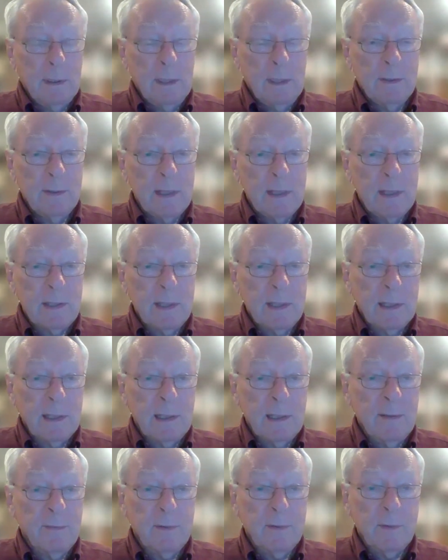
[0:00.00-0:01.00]
interesting
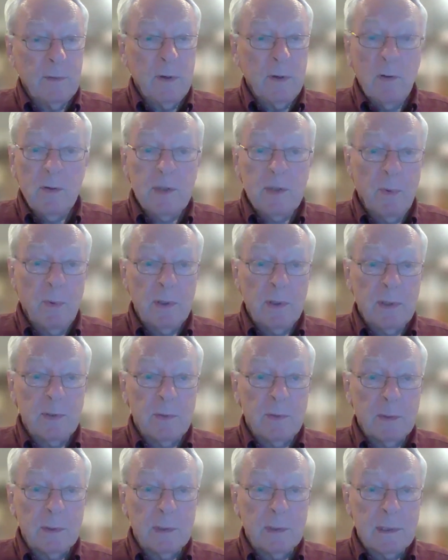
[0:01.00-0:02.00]
enough, there were no
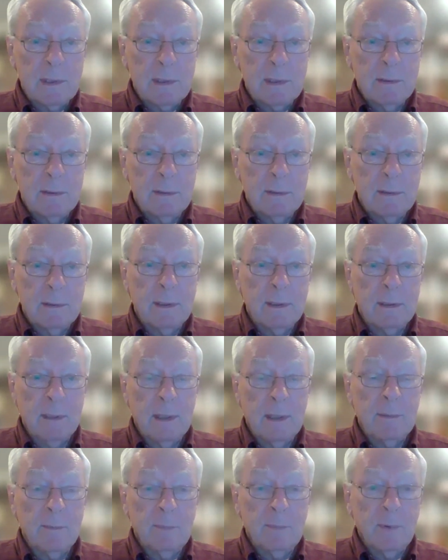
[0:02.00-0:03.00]
sports rules
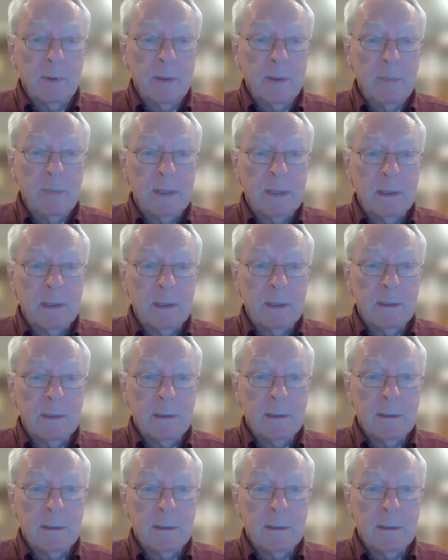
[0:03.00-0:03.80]
that prohibited.